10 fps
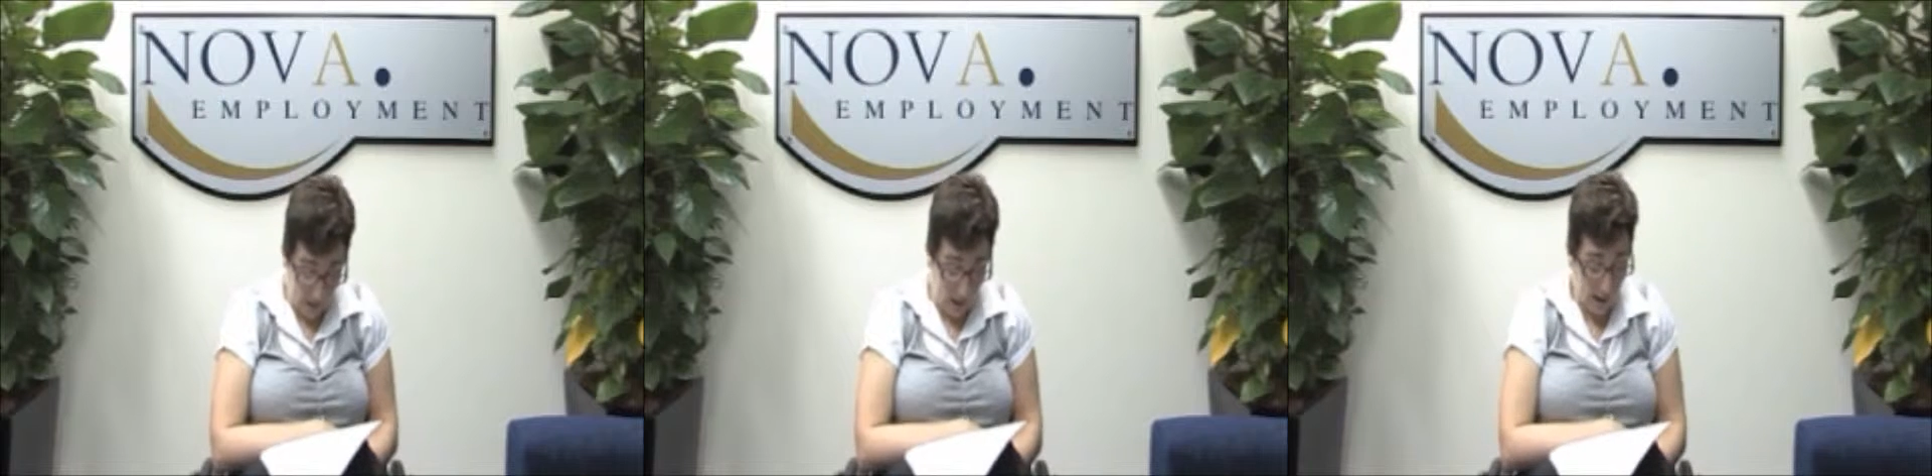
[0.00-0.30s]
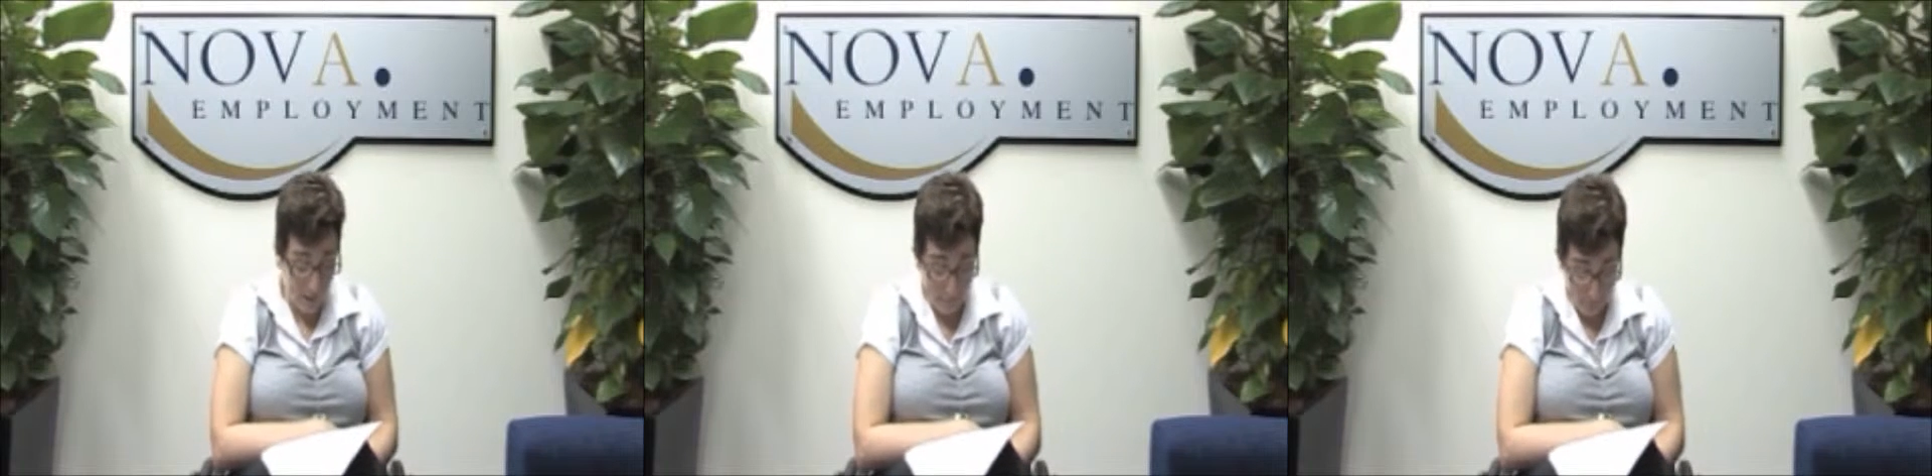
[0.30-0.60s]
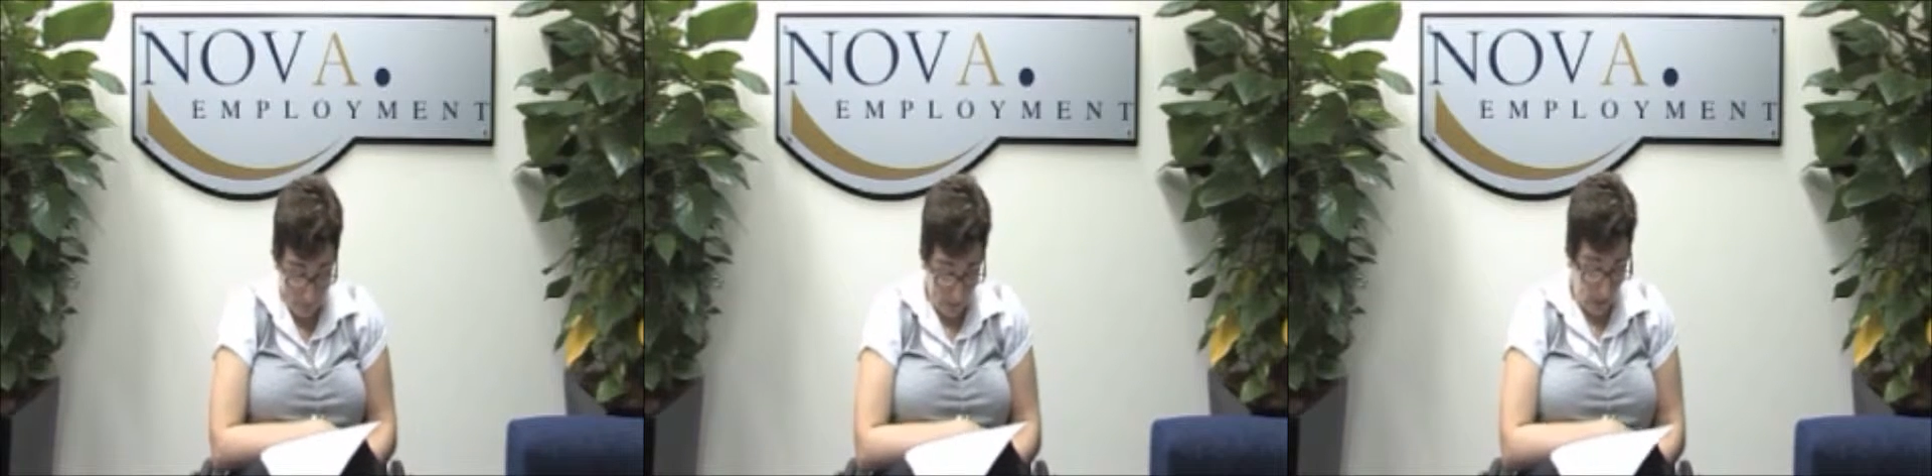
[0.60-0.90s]
And
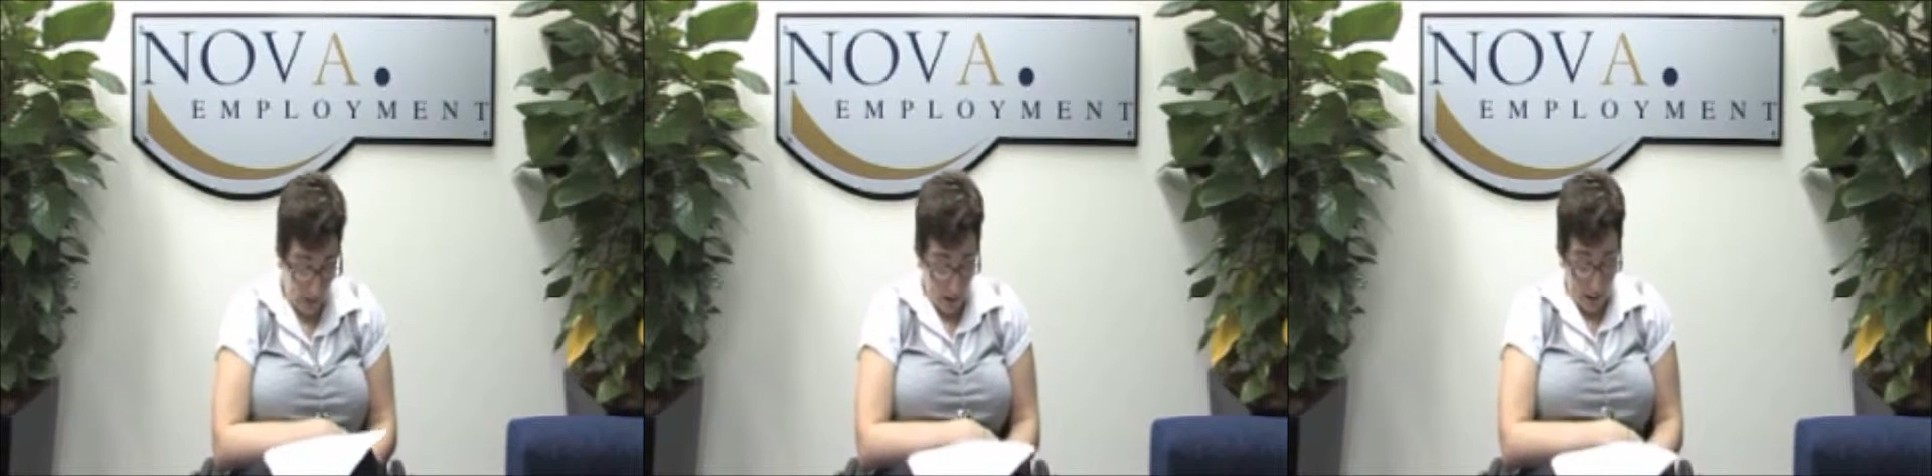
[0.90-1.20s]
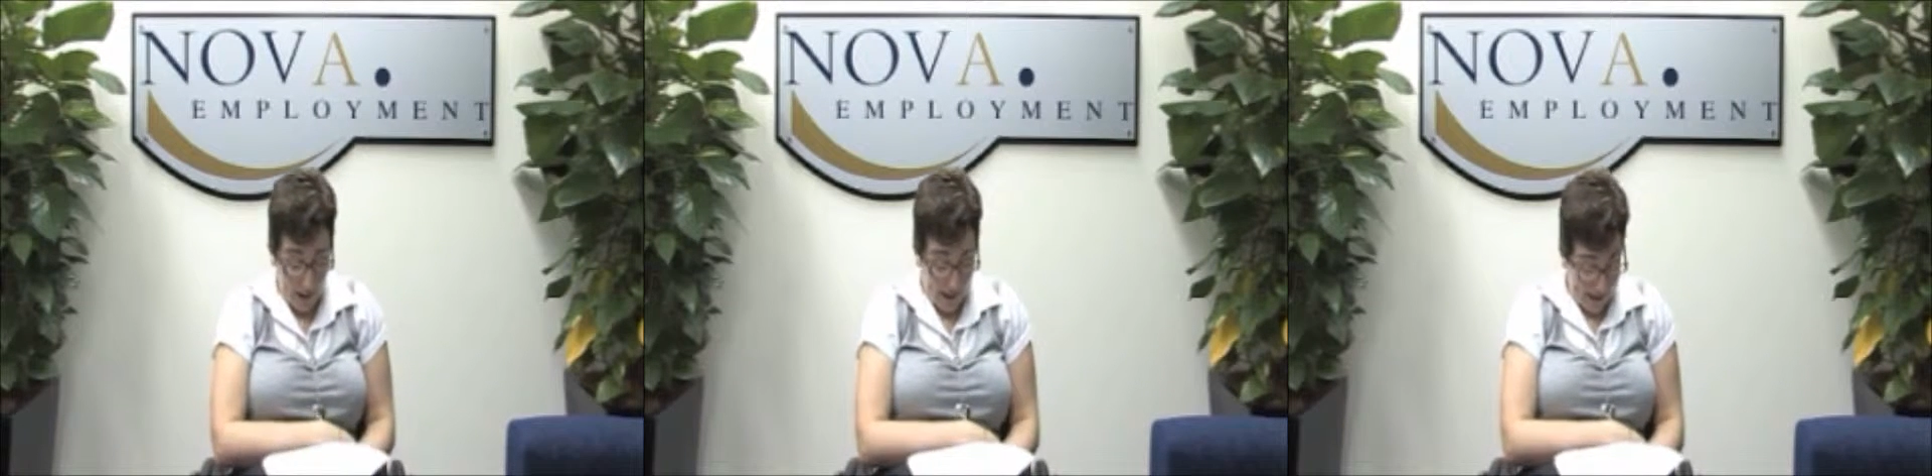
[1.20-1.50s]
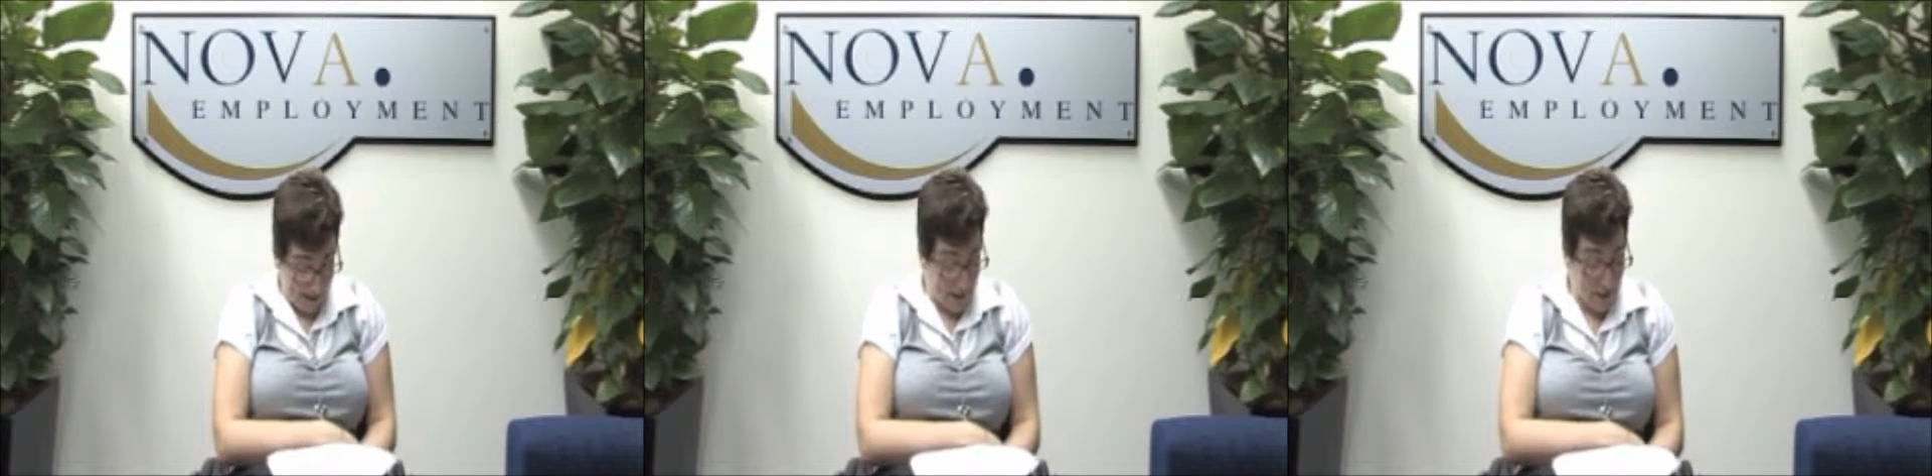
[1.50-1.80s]

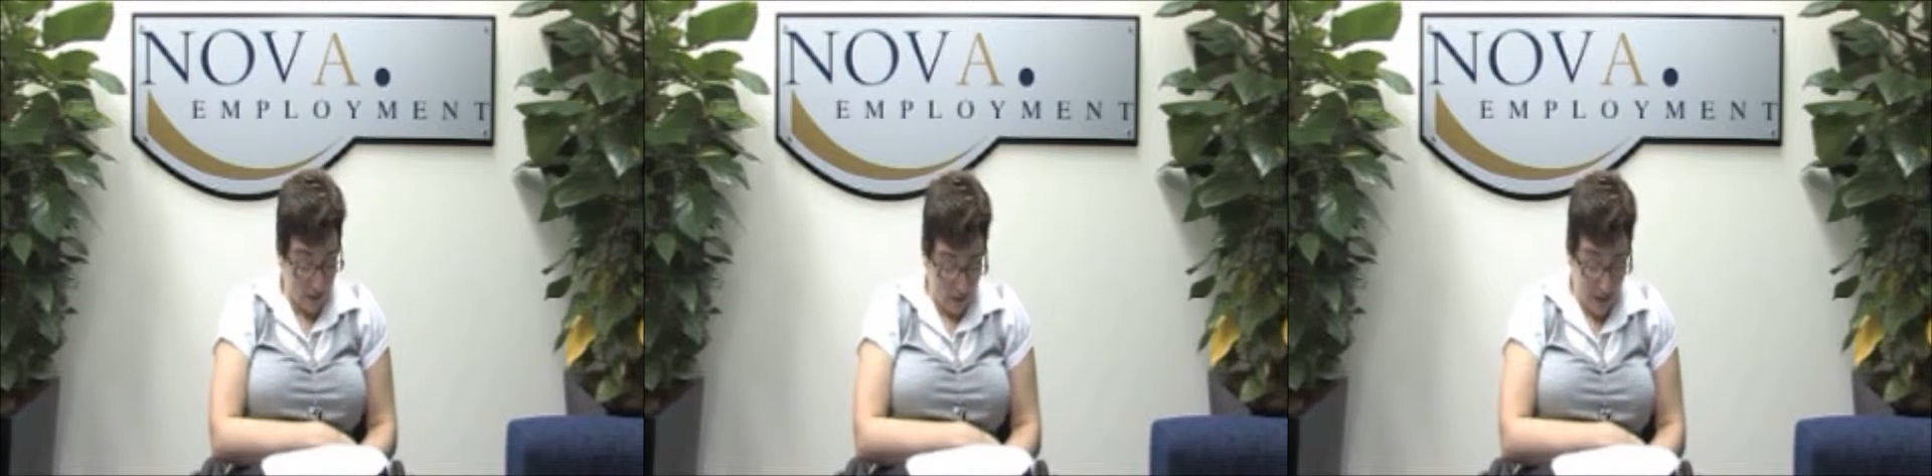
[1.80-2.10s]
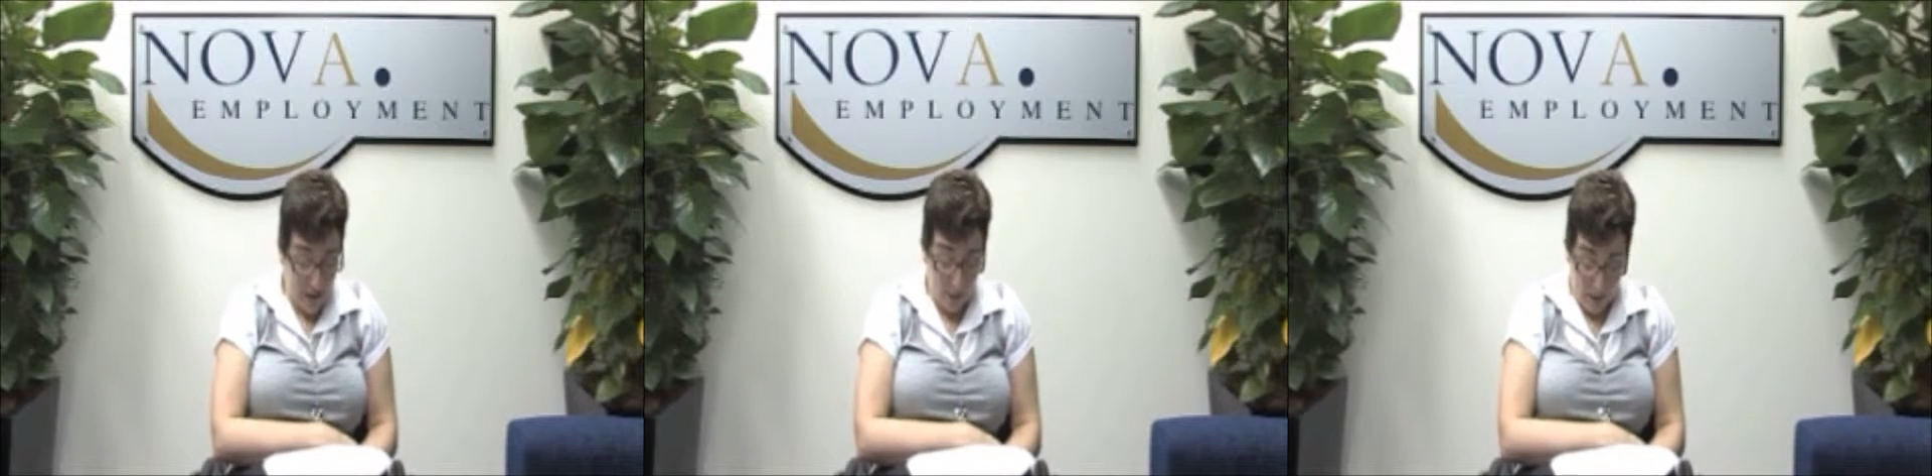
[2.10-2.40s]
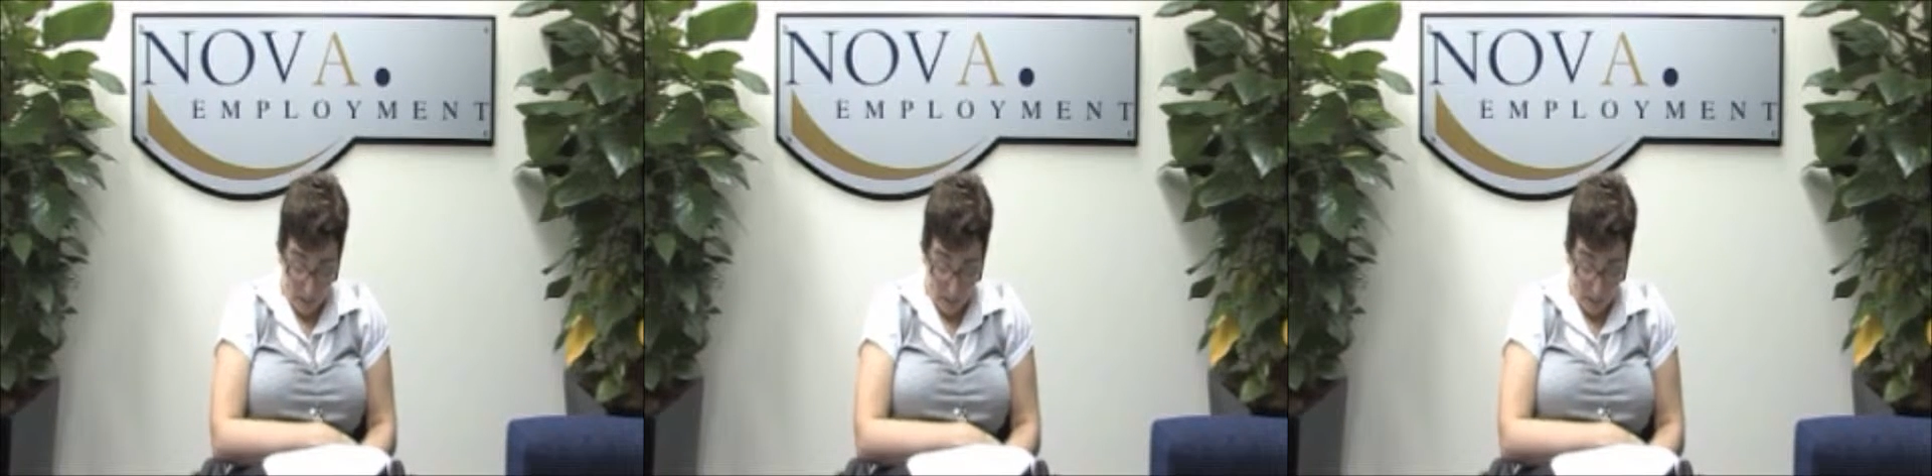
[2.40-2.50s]
then the third one,